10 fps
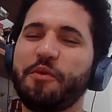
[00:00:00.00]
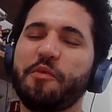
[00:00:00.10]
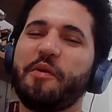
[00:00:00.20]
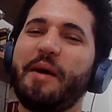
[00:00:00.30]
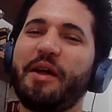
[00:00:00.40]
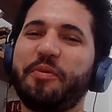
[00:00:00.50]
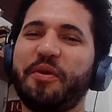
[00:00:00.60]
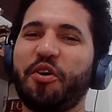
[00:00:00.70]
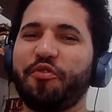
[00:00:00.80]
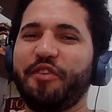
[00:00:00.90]
Remind
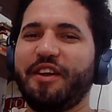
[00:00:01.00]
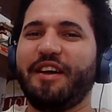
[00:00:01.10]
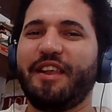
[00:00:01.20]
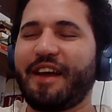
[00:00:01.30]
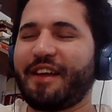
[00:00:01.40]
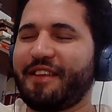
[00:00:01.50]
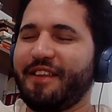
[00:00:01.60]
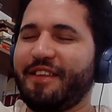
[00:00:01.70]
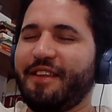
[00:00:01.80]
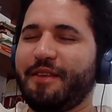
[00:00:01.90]
me of the
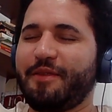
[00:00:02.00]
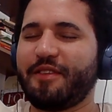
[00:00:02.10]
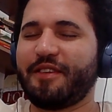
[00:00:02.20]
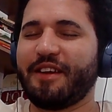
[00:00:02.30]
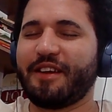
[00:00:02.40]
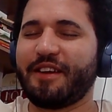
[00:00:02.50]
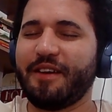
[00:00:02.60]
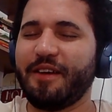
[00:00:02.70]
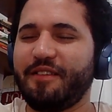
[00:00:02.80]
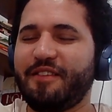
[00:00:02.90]
Titanic
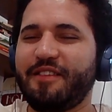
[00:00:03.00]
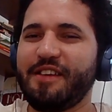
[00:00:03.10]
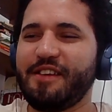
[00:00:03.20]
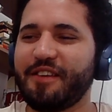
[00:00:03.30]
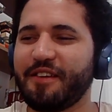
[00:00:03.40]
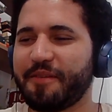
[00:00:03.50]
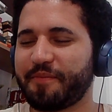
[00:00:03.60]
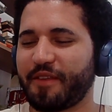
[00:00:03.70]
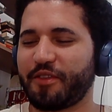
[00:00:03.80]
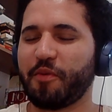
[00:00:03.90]
scene.
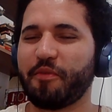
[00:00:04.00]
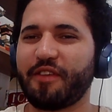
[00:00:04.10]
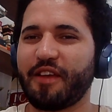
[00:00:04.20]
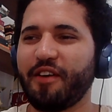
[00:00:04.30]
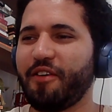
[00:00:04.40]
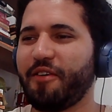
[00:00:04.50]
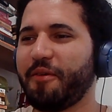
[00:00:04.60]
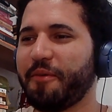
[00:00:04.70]
That woman say, "Oh,